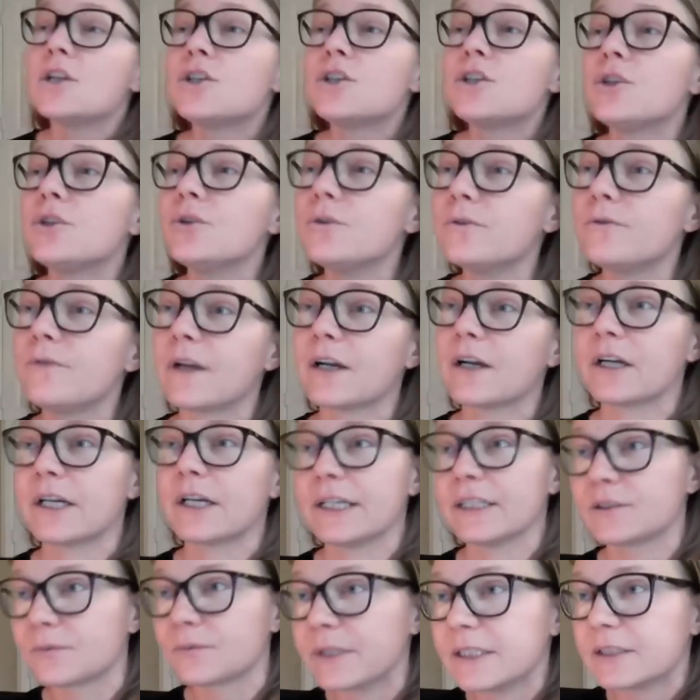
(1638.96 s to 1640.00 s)
To
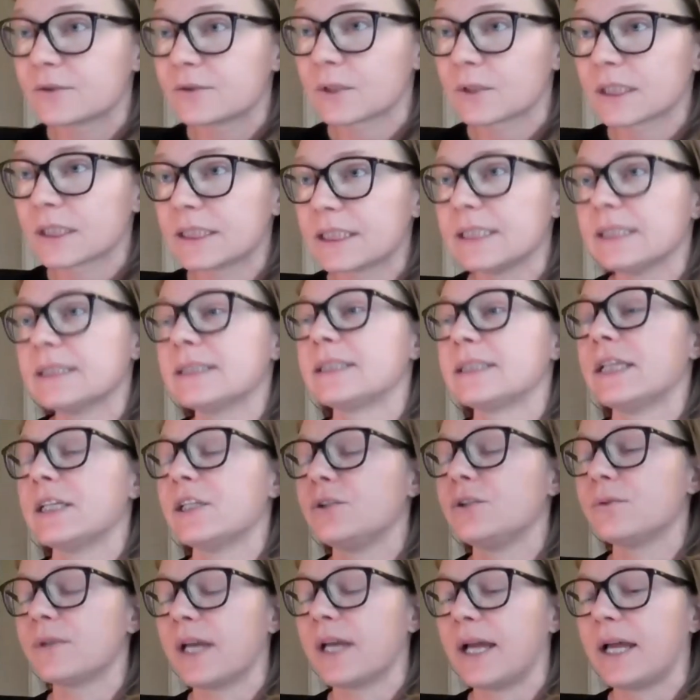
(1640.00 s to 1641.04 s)
various resources that
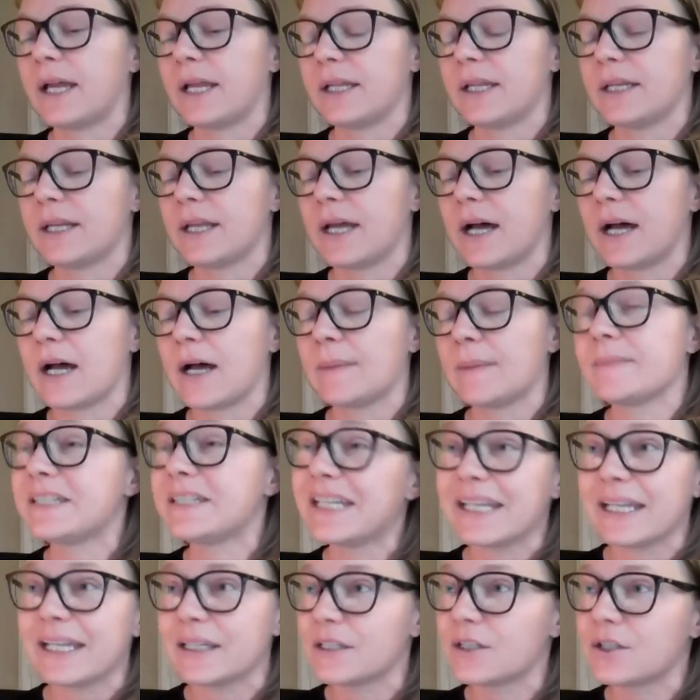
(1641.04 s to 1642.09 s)
you can
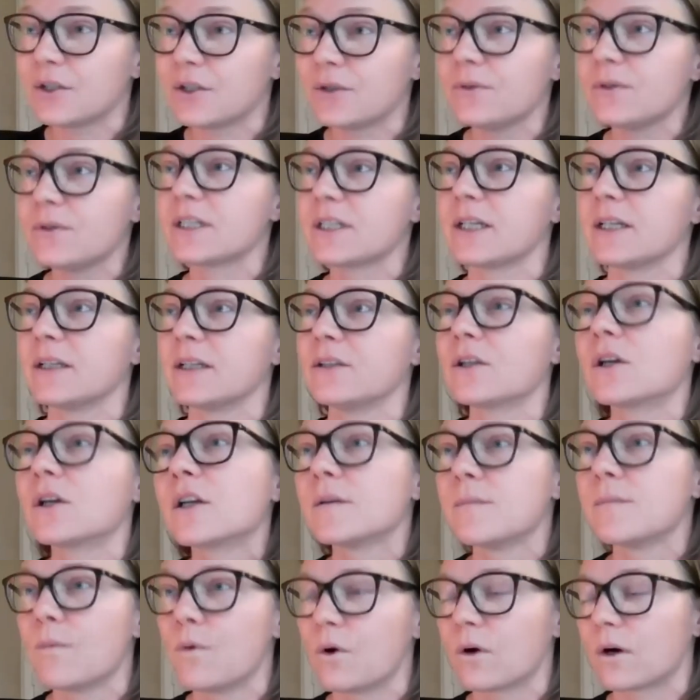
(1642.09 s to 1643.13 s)
dig into to
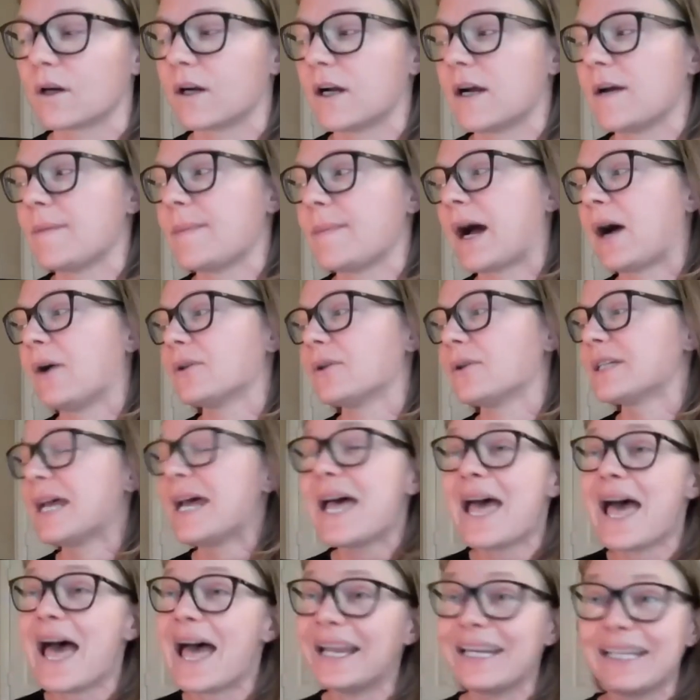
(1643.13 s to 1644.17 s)
learn more about
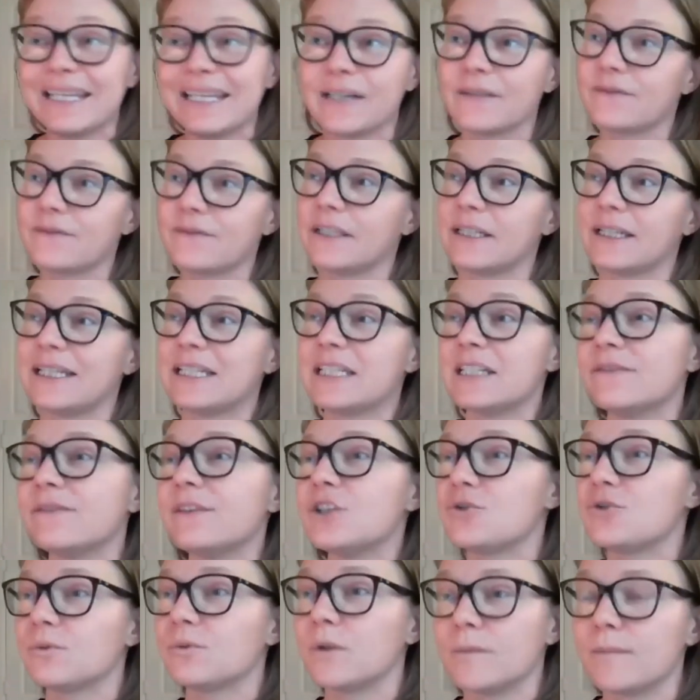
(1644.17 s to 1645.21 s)
any of the
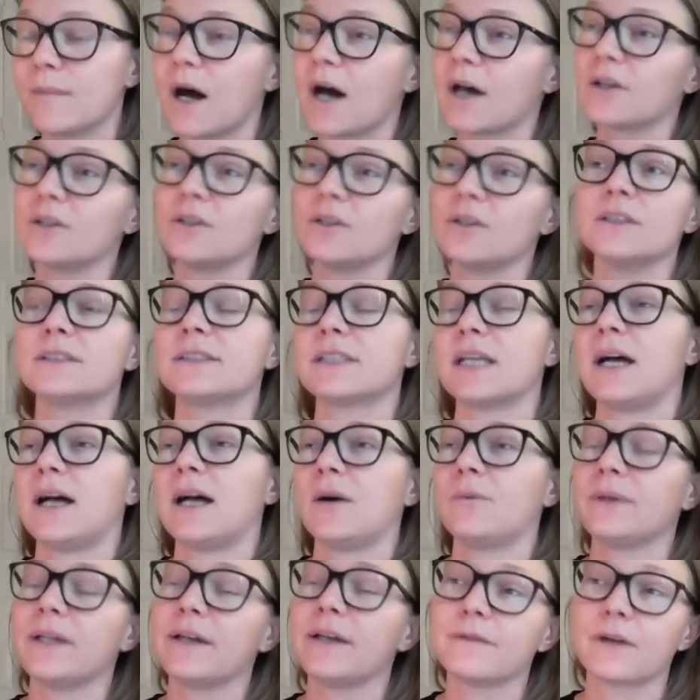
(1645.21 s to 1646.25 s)
individual models.
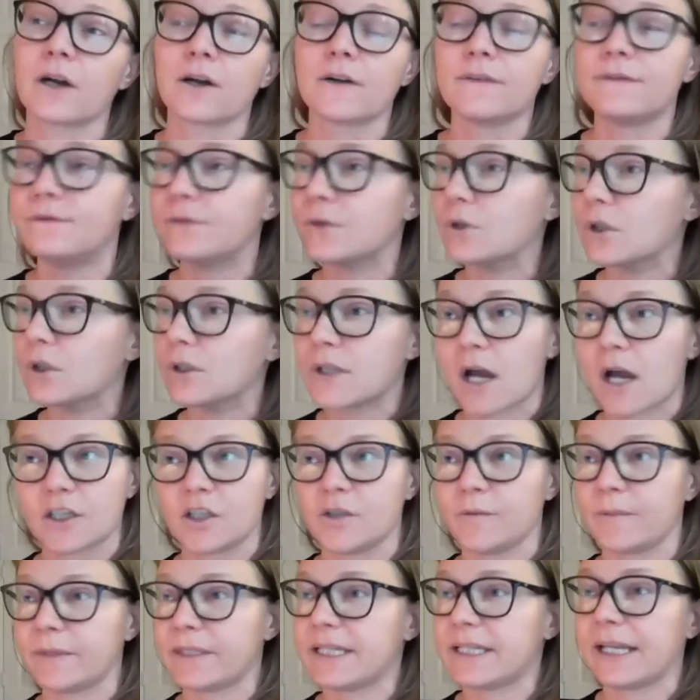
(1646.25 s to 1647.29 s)
We have our full
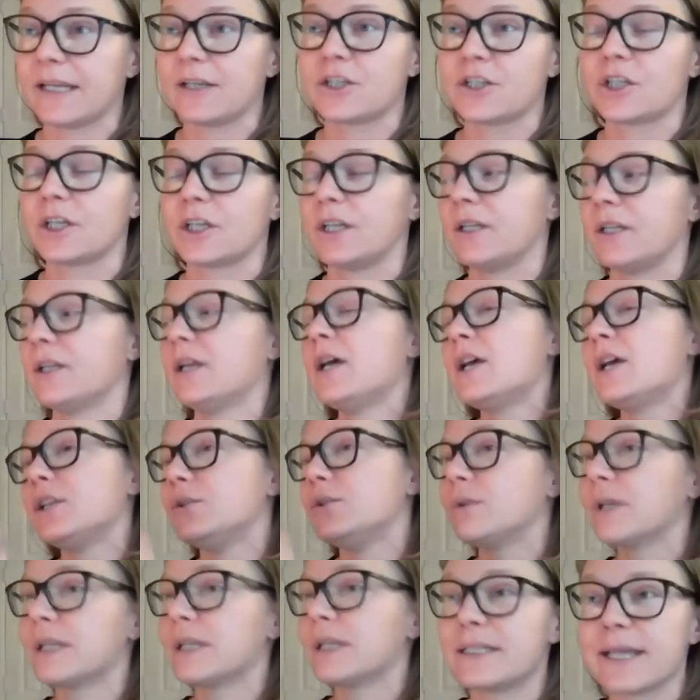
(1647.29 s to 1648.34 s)
documentation.
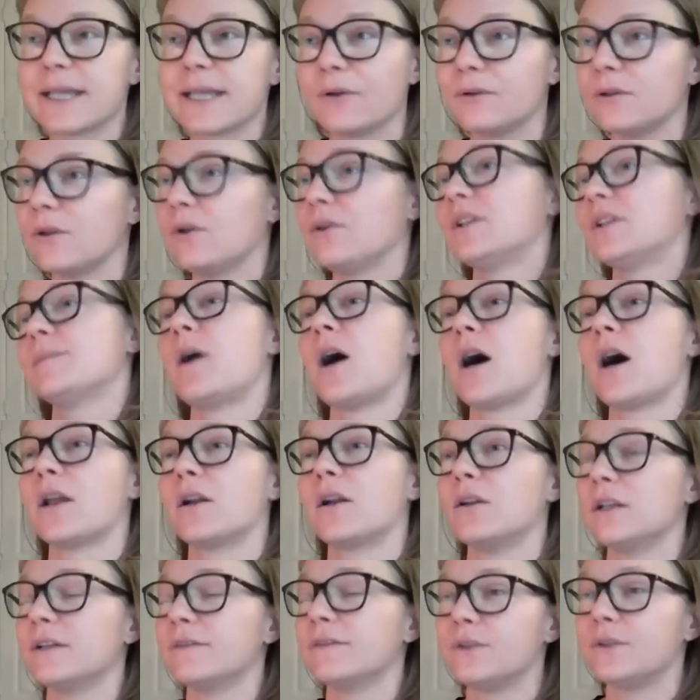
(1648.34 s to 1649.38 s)
You can download the
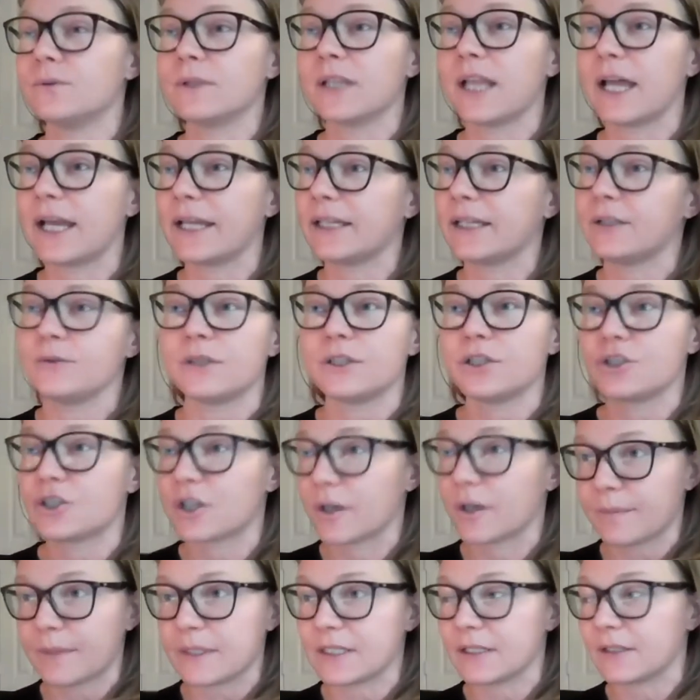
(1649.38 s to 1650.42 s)
model if you like. You can
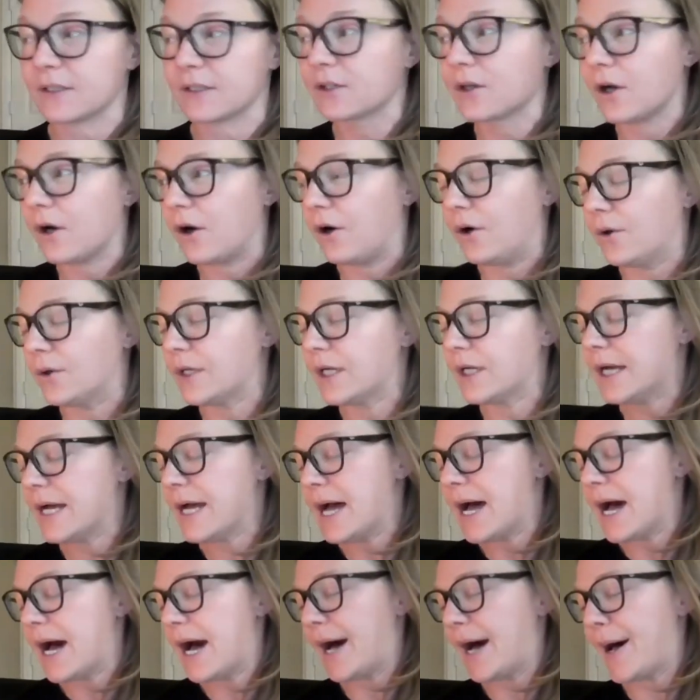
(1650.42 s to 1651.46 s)
jump into the code,
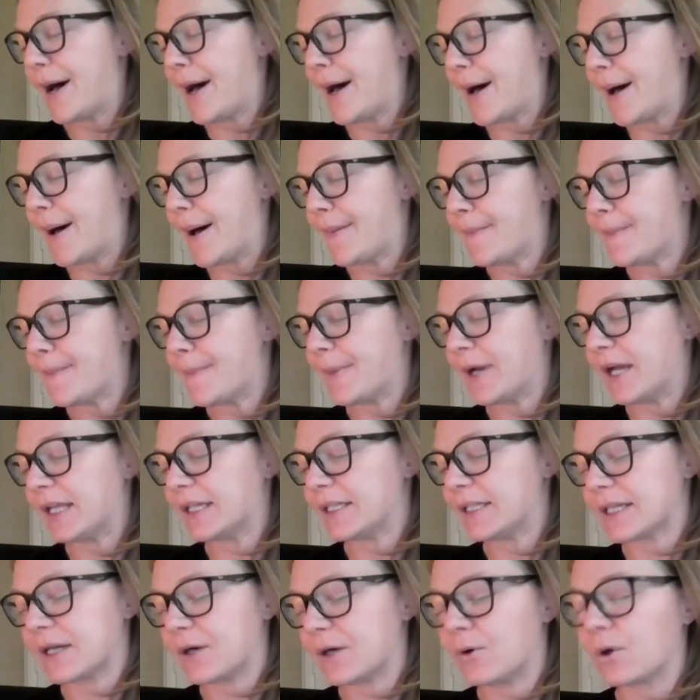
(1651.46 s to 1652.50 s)

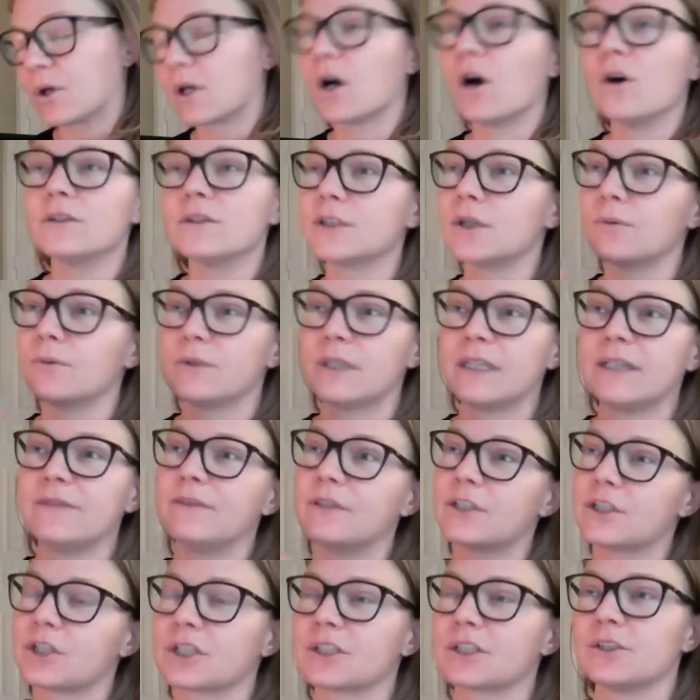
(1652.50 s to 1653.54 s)
or also
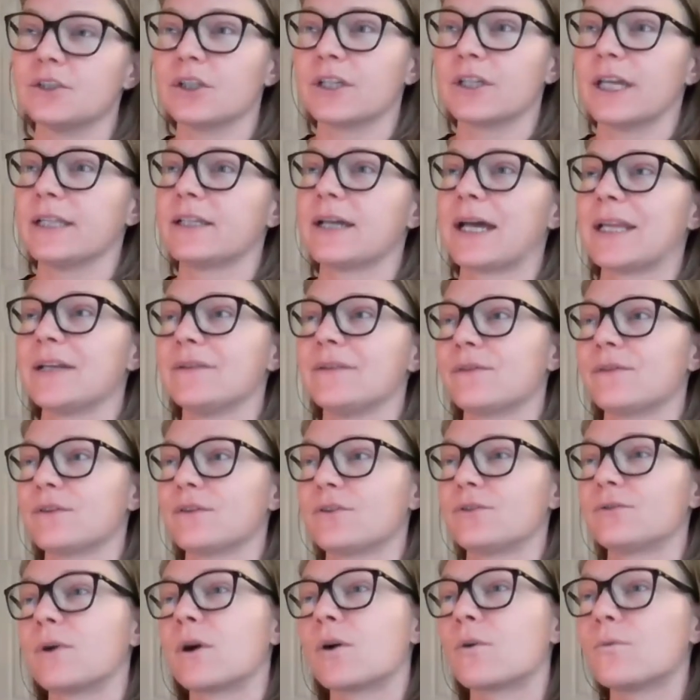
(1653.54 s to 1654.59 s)
even just look at kind of
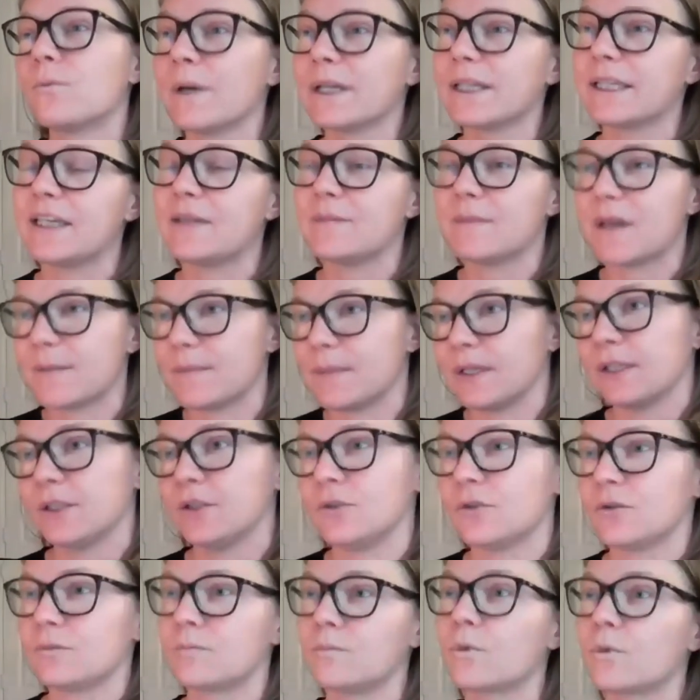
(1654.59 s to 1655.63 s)
through our wiki, maybe
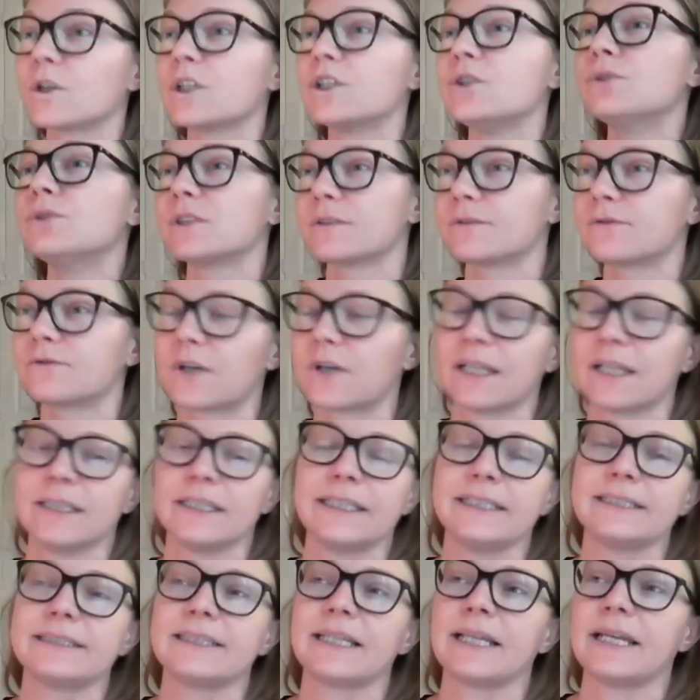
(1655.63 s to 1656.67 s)
a more
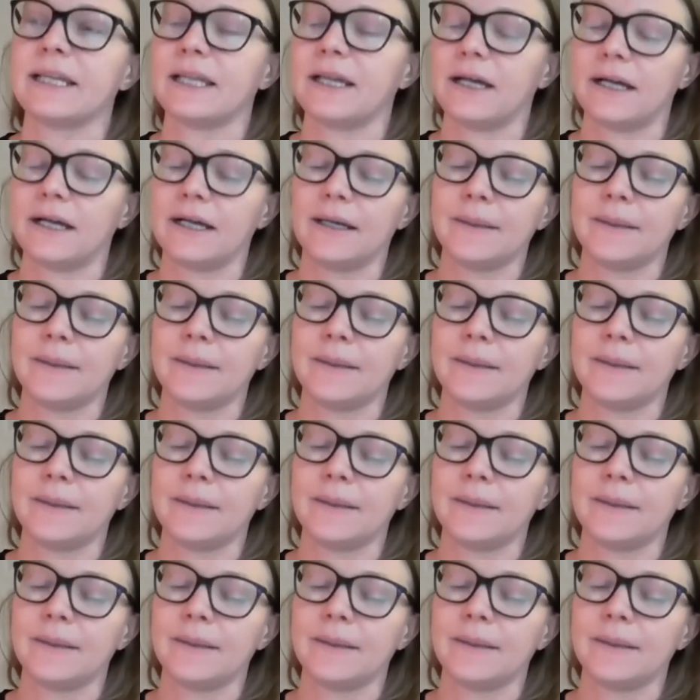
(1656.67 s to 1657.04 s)
user-friendly, say,